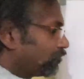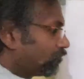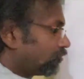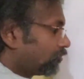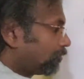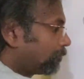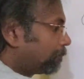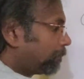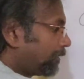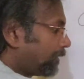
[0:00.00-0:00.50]

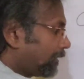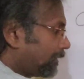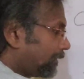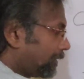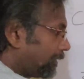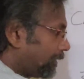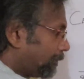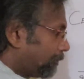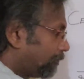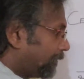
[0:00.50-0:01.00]
position
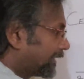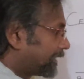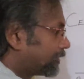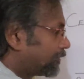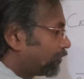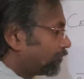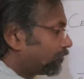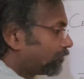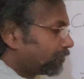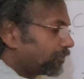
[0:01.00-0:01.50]

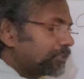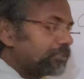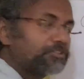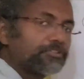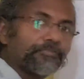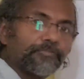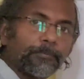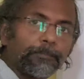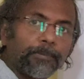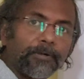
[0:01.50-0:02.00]
vectors of
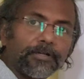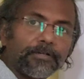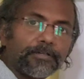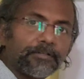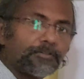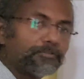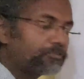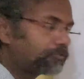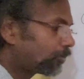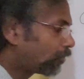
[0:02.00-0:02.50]
each of the
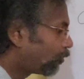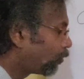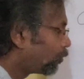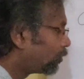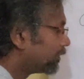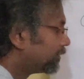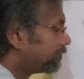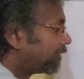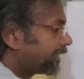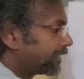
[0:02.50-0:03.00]
particles, the
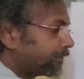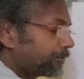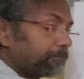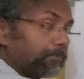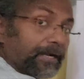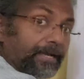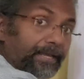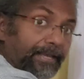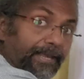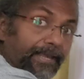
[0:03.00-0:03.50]
whole divided
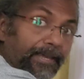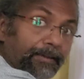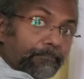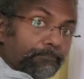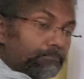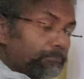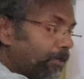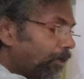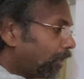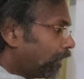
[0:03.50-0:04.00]
by
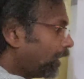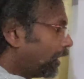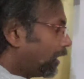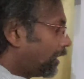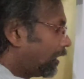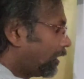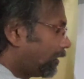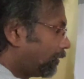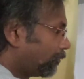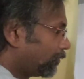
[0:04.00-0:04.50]
m,
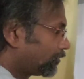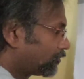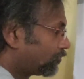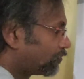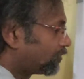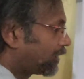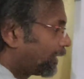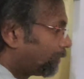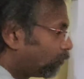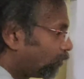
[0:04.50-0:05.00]
which
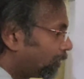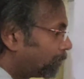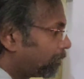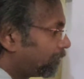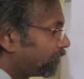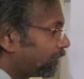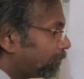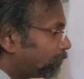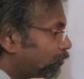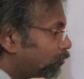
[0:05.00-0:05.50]
is m1
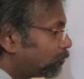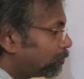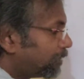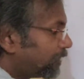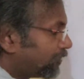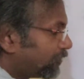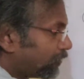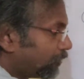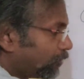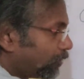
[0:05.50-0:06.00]
plus m2
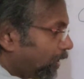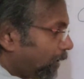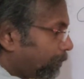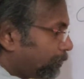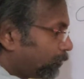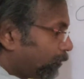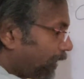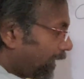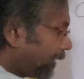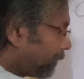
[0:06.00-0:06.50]
plus
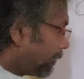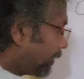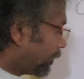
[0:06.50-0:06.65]
up to